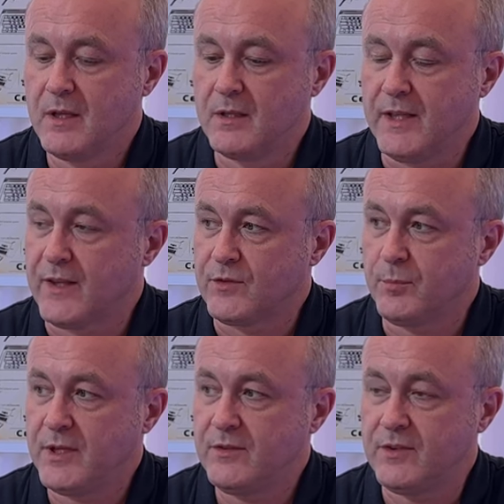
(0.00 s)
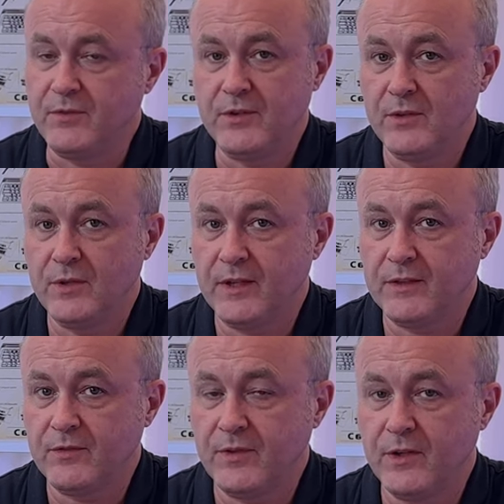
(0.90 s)
yeah, so please, if you do like
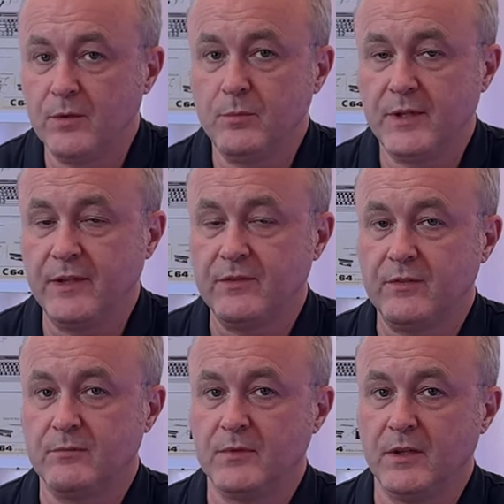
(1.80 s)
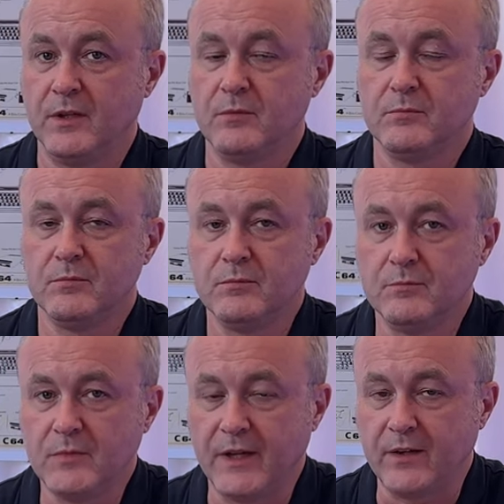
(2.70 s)
this video, please, you know,
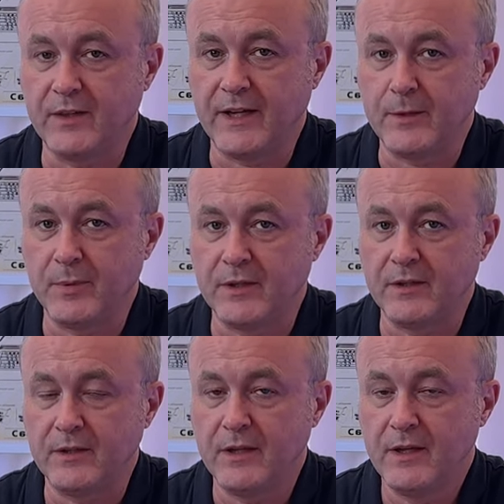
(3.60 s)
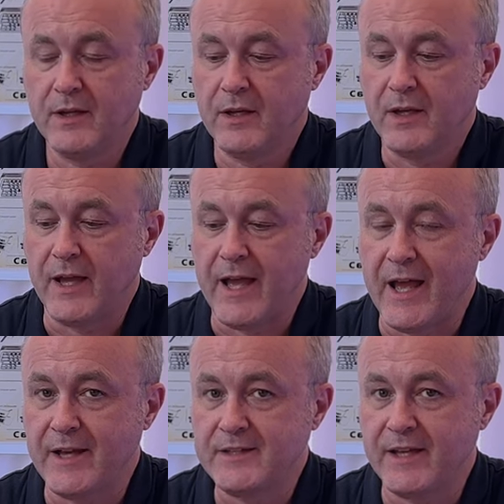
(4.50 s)
click on the like button.
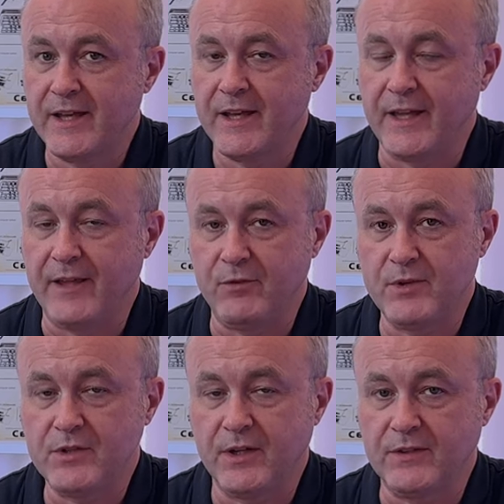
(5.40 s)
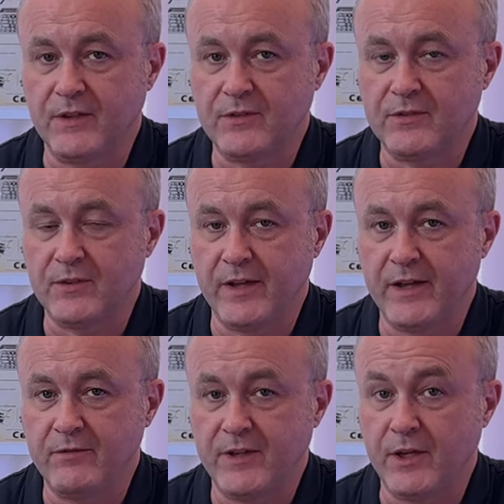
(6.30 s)
And uh, if you enjoyed this uh,
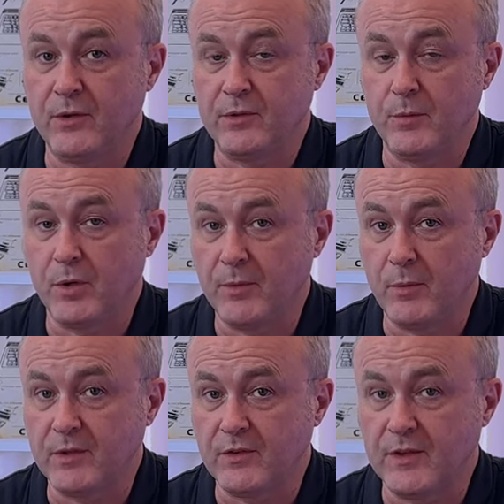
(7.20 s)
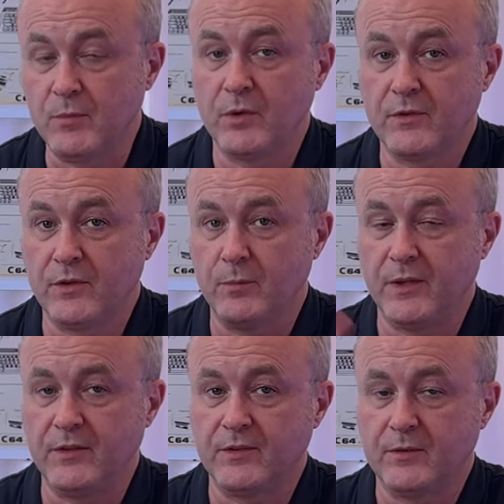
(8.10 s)
video, you probably want to see more, so
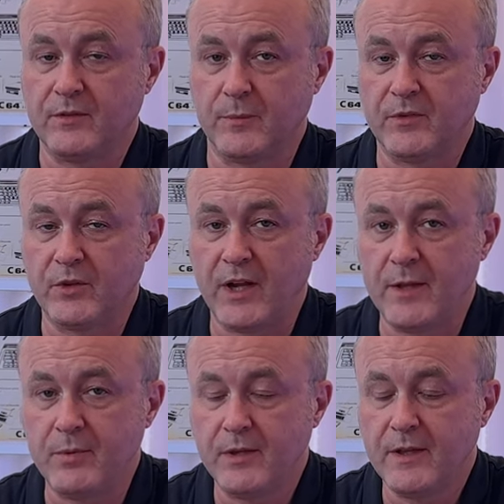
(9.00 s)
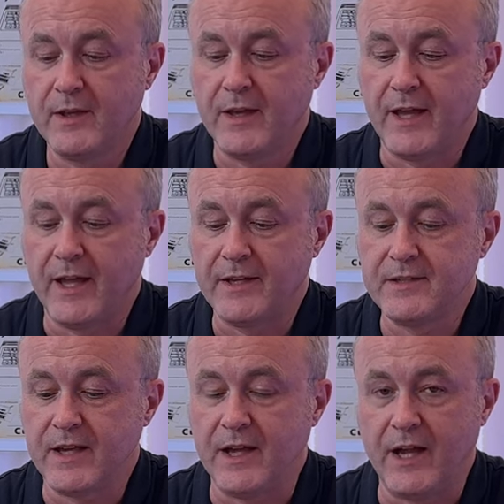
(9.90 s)
please subscribe. And
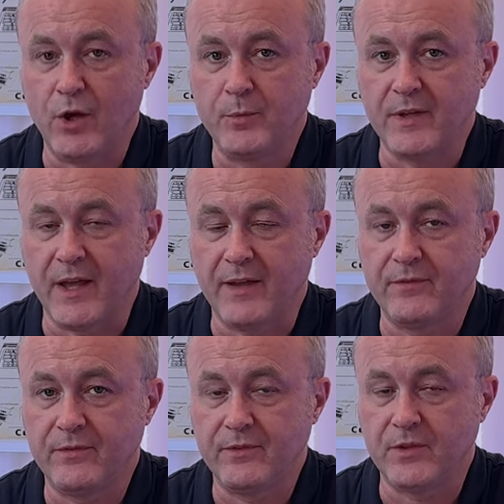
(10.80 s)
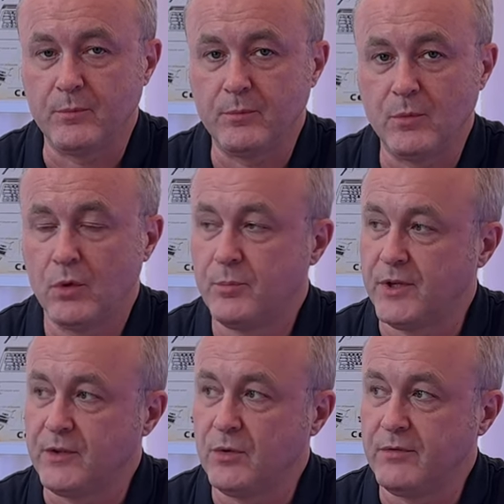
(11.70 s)
uh, I hope to have some more
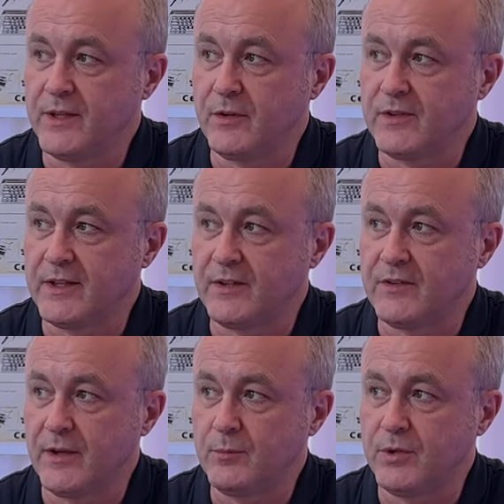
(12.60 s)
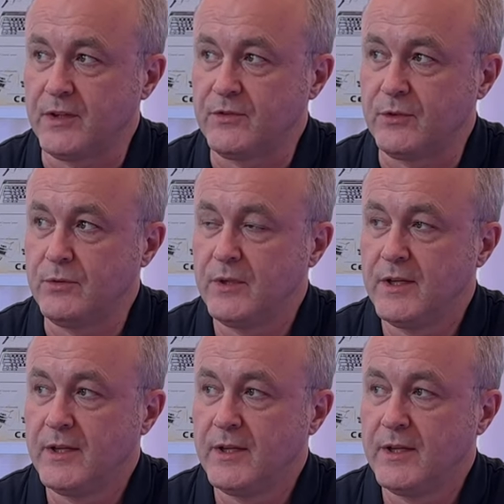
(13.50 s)
pretty cool videos like this out pretty soon.